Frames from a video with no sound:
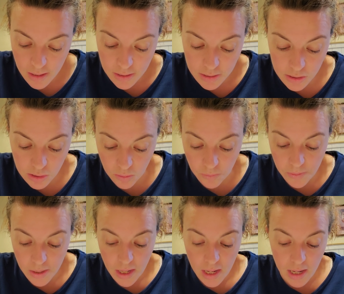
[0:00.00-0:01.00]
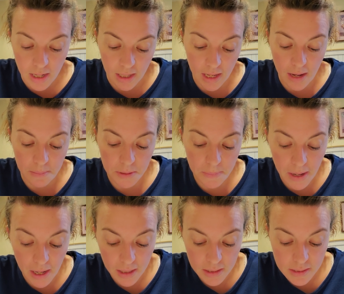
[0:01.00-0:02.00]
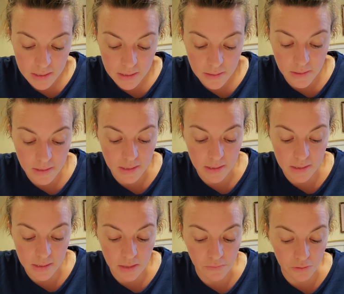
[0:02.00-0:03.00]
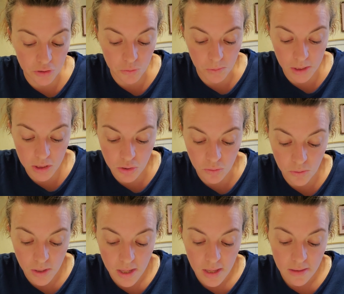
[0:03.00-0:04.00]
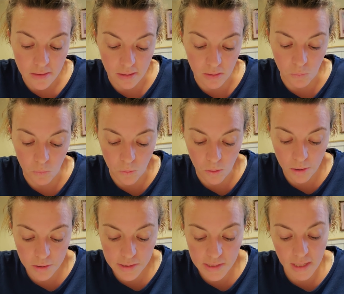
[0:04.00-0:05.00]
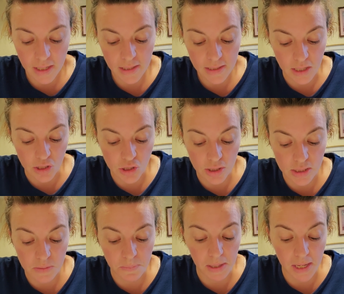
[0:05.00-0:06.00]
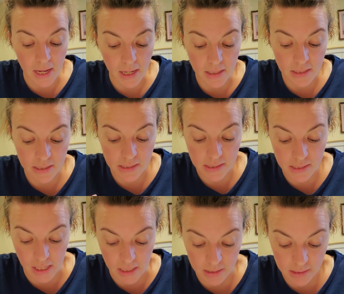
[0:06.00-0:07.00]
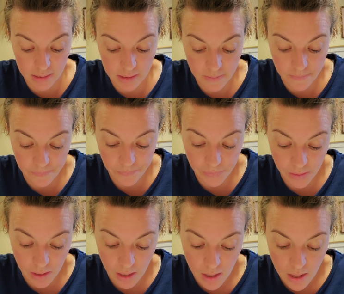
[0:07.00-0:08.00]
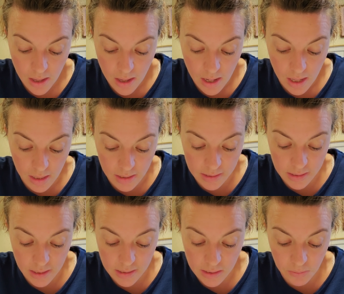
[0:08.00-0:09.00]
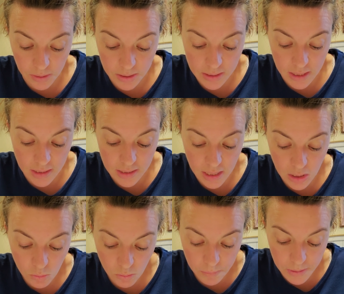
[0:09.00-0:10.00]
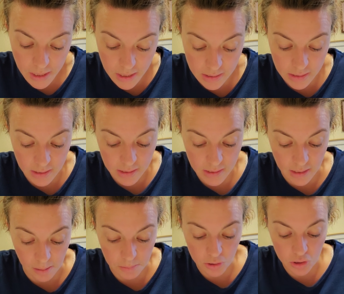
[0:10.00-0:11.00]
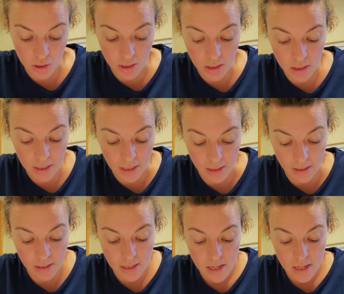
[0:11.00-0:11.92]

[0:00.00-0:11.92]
So, and it came to pass, this is in verse 22, that the wars and contentions began to cease. And it says there is continual peace established in the land.